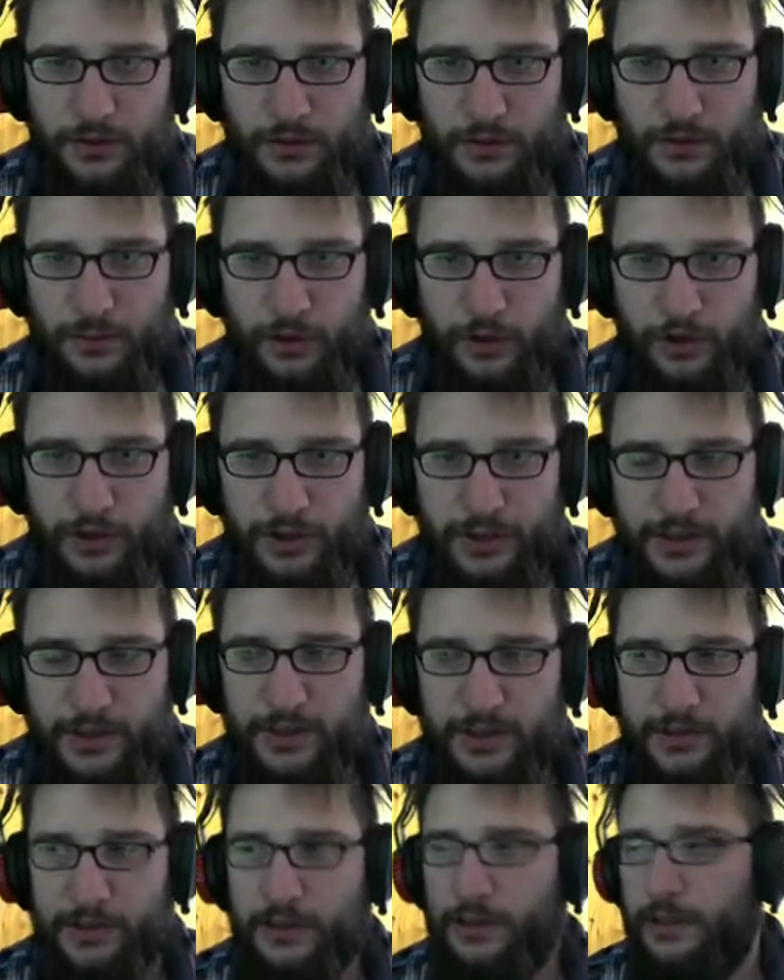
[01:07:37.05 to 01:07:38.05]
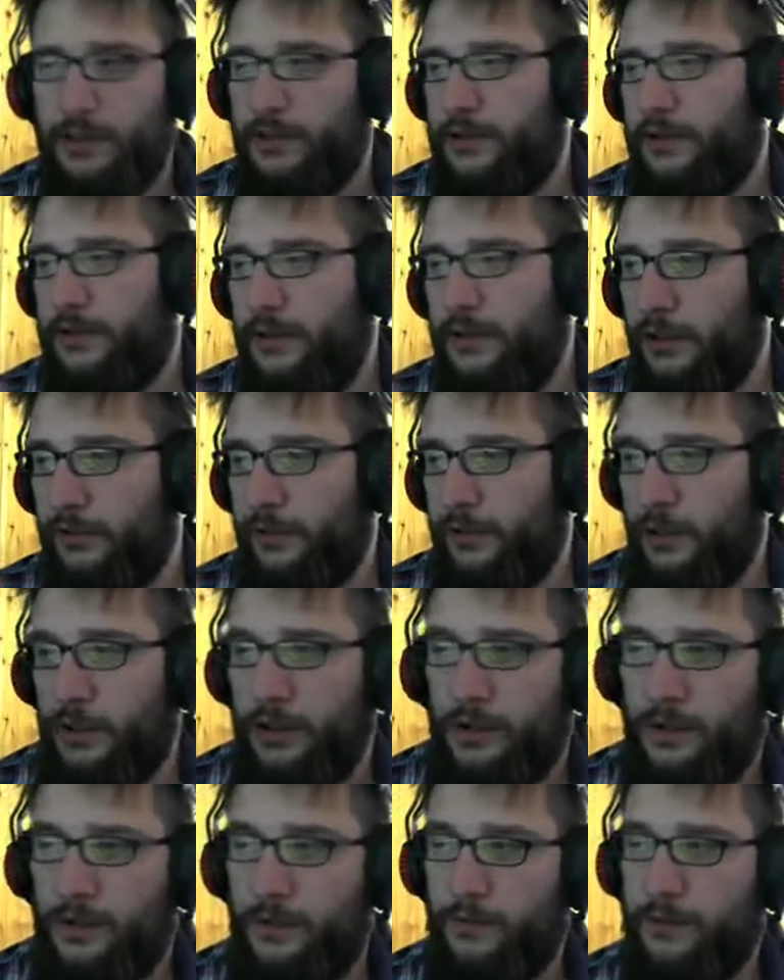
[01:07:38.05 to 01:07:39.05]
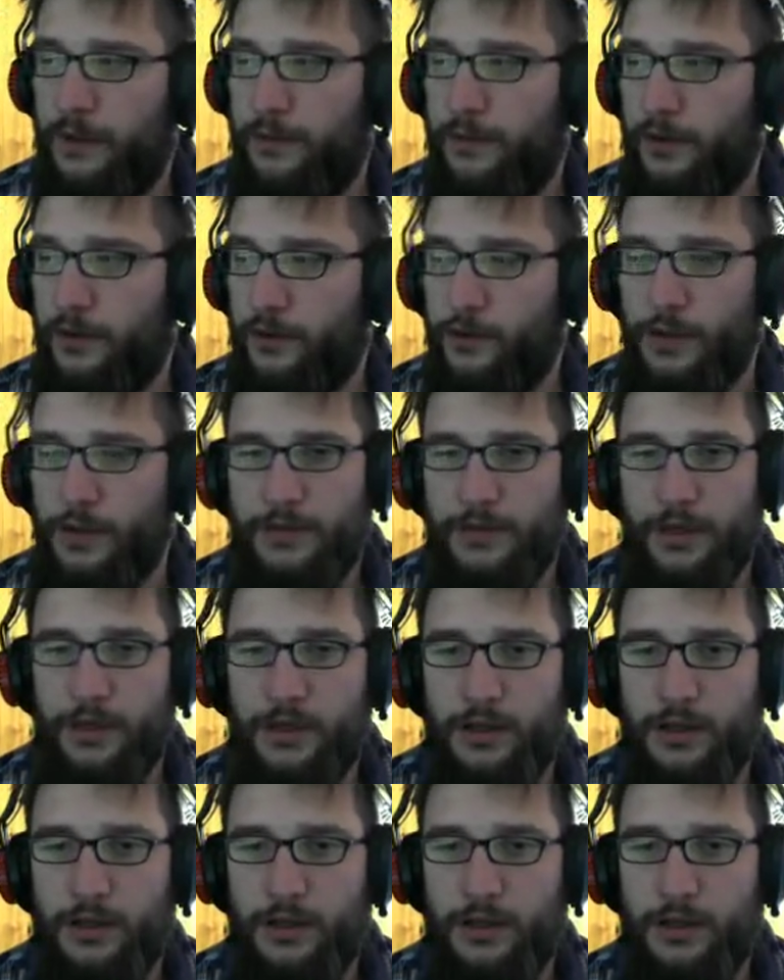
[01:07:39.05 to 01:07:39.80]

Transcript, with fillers: small chest and then let's see if I can survive the trap.